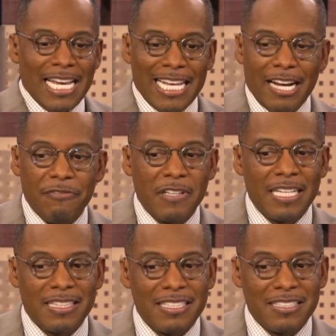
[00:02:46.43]
And I feel
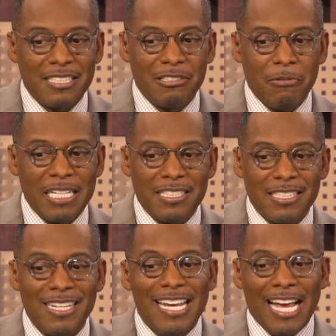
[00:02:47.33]
like this
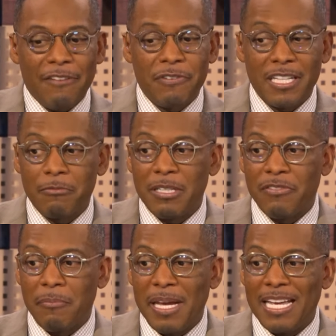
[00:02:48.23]
situation, I feel like we
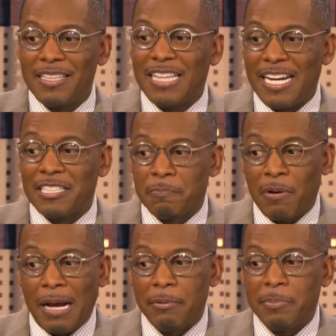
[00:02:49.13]
have a man that is
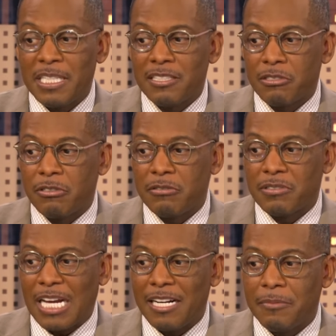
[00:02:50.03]
probably entering
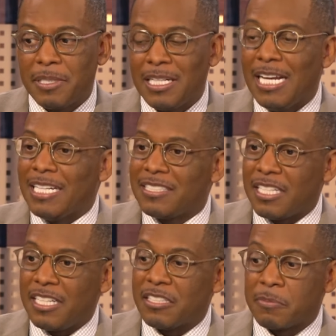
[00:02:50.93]
retirement,
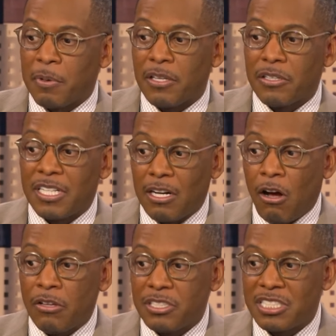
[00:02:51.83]
seeing his brother get all the